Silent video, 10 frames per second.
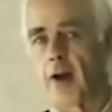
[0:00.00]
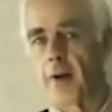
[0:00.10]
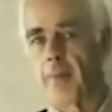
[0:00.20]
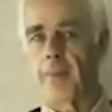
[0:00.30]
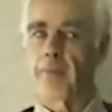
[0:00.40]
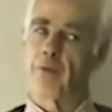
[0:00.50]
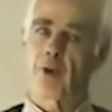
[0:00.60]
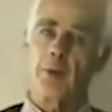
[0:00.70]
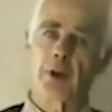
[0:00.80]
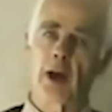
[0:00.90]

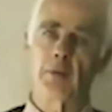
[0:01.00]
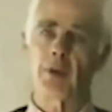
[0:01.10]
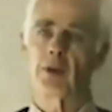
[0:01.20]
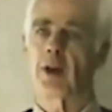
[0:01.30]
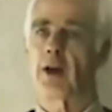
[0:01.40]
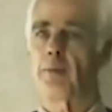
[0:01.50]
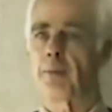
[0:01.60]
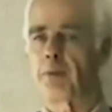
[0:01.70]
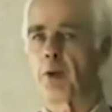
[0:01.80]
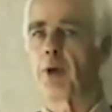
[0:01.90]
from time to
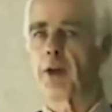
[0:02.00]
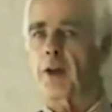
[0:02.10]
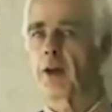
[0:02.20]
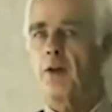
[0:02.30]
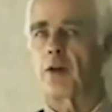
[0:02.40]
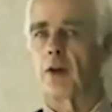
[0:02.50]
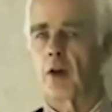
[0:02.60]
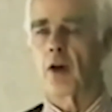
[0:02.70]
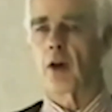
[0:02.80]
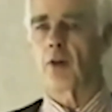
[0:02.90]
time, depending
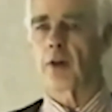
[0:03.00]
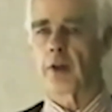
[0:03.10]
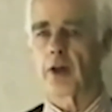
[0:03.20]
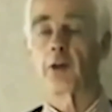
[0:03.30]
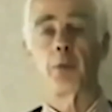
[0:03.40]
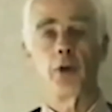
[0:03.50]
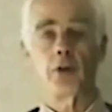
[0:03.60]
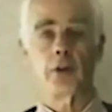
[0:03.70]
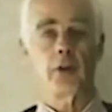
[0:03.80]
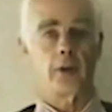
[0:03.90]
on the
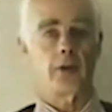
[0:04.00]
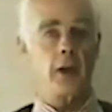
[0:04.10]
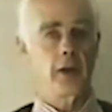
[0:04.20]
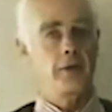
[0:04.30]
exposure to the sun.